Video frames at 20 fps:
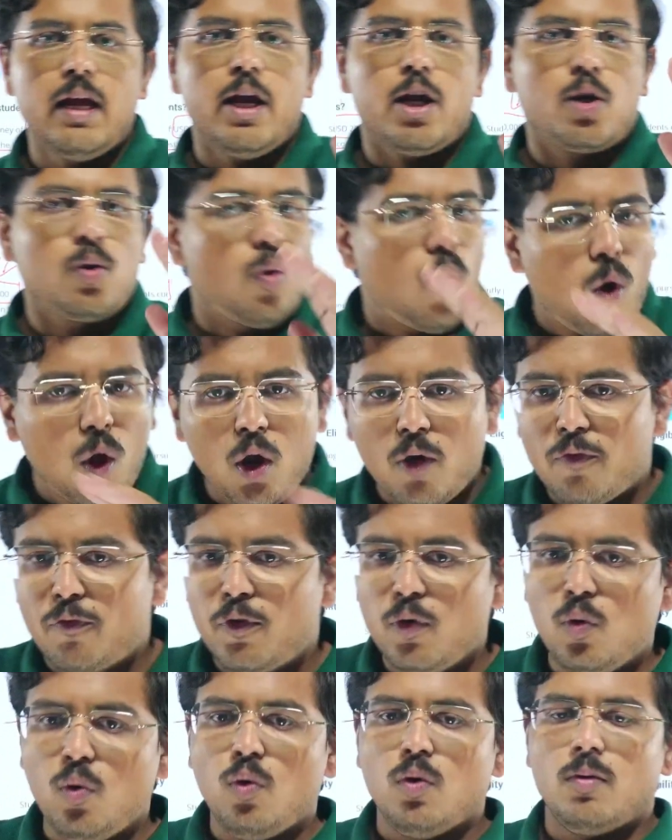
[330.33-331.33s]
To all of
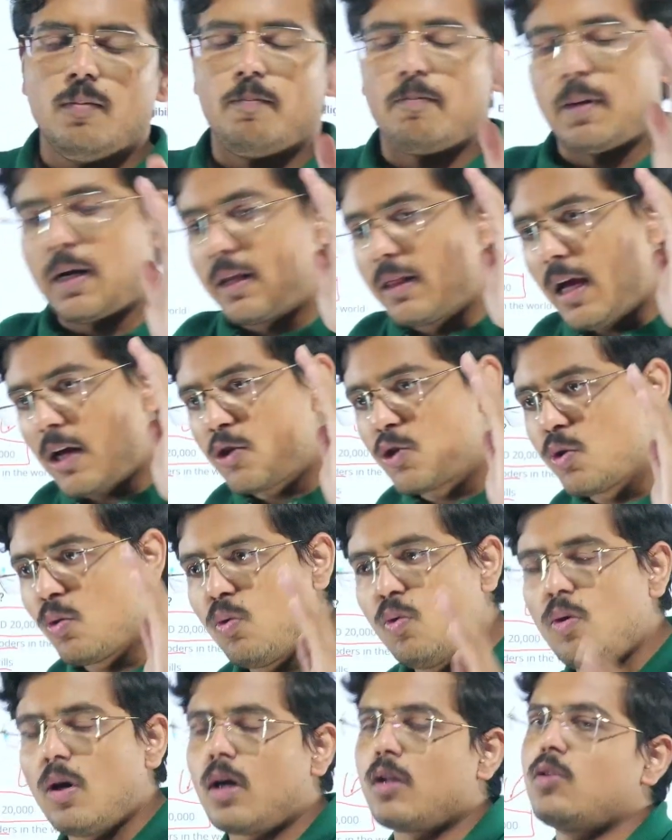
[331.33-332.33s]
you, padhna
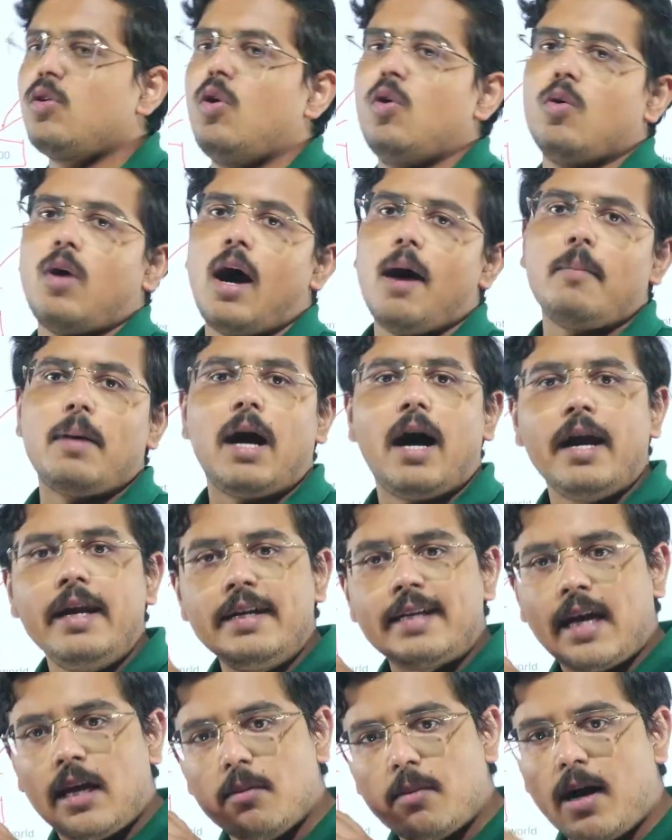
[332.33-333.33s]
shuru kar do. Ab high
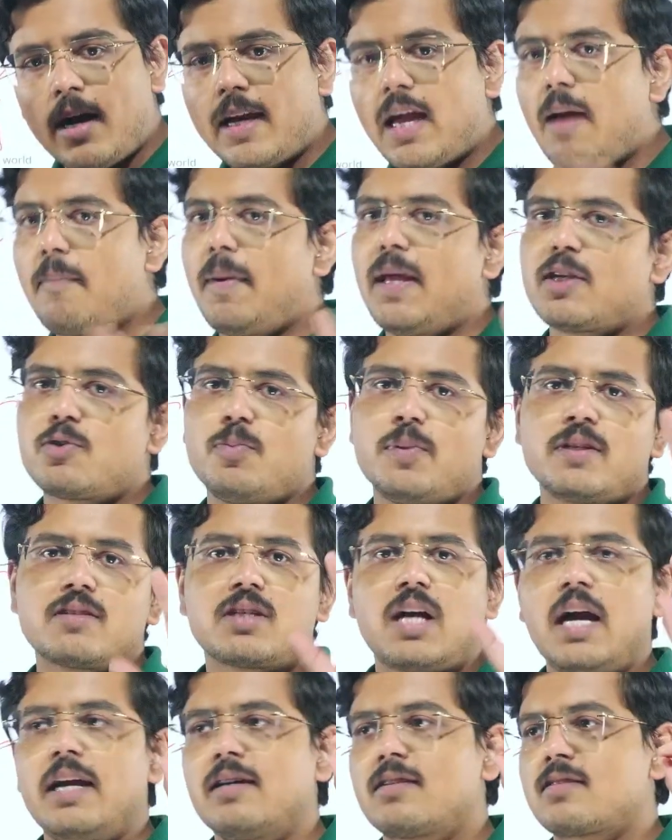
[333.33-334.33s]
time aa gaya placements
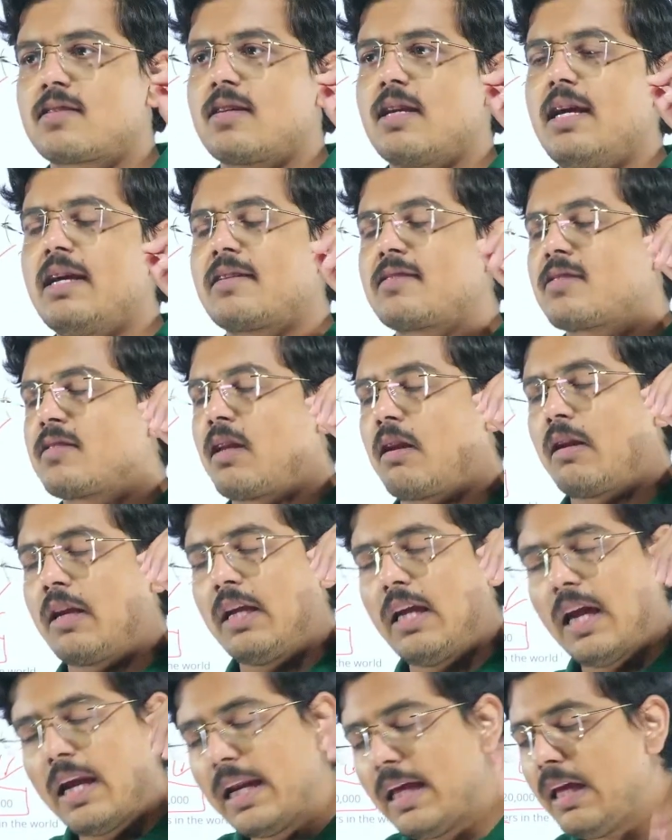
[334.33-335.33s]
ka. It's
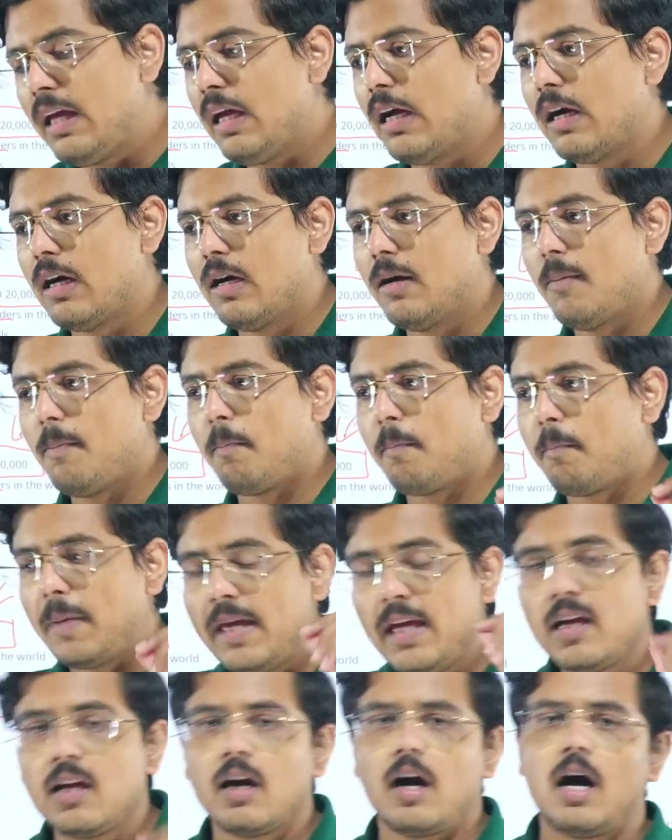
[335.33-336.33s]
really
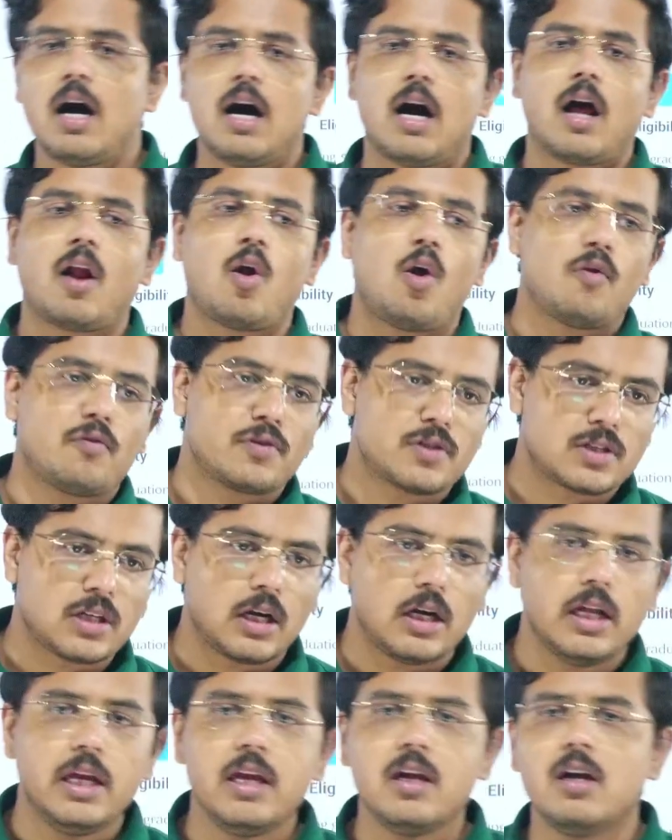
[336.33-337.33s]
peak hour of
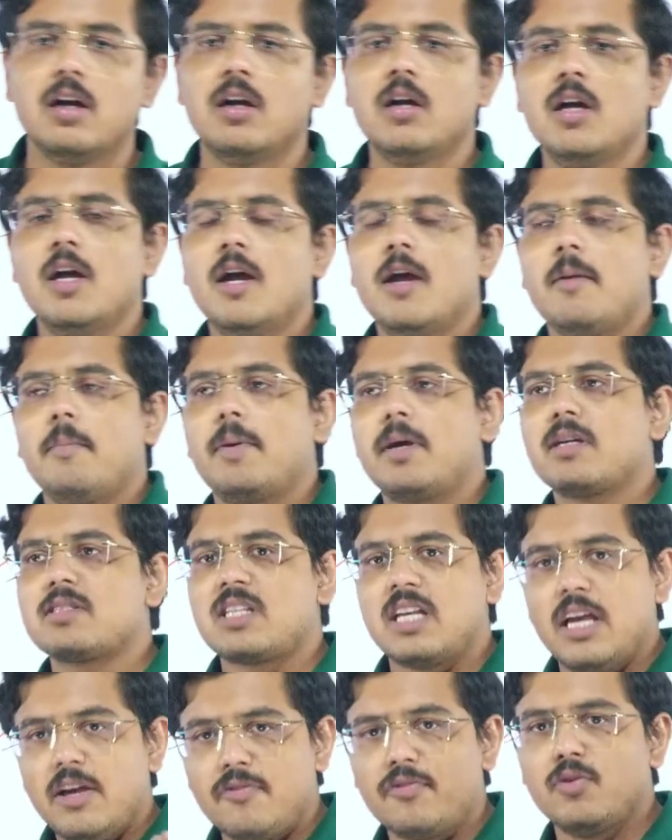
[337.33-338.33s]
studying, because
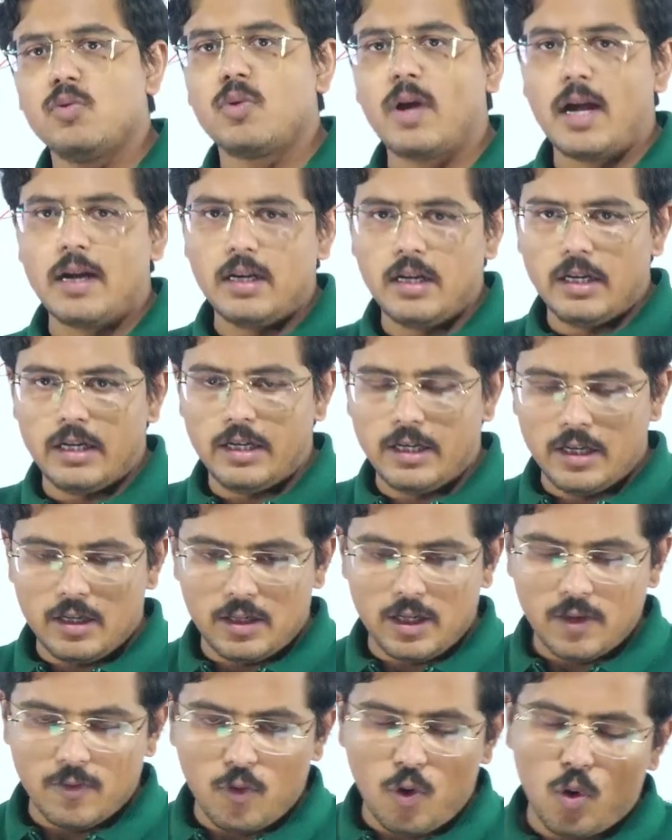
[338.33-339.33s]
if you can
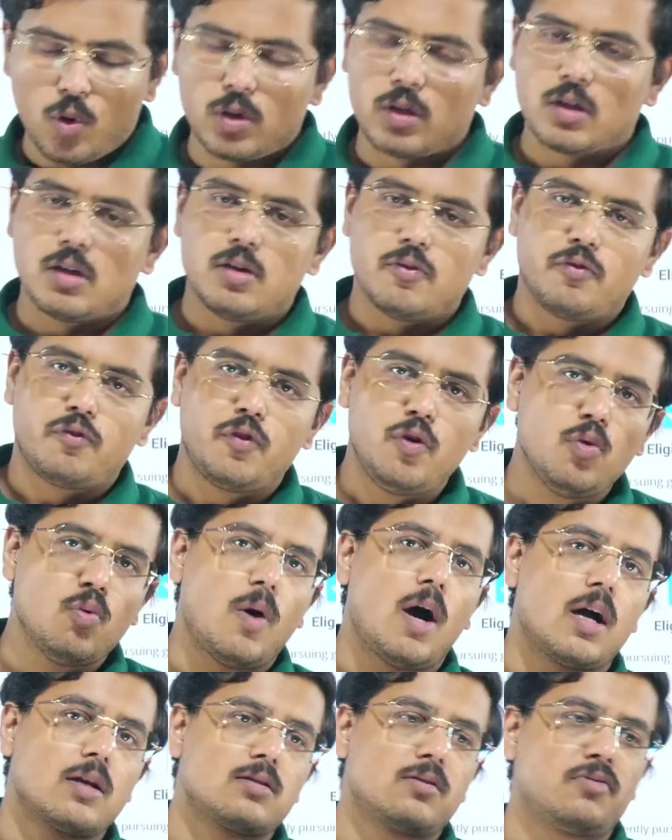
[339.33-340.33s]
devote few
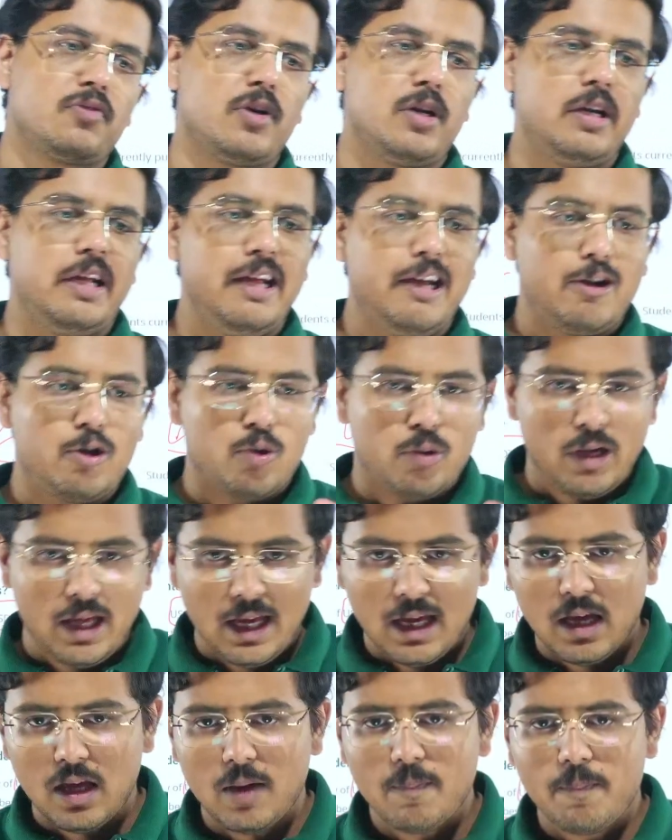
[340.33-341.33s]
hours of your day today,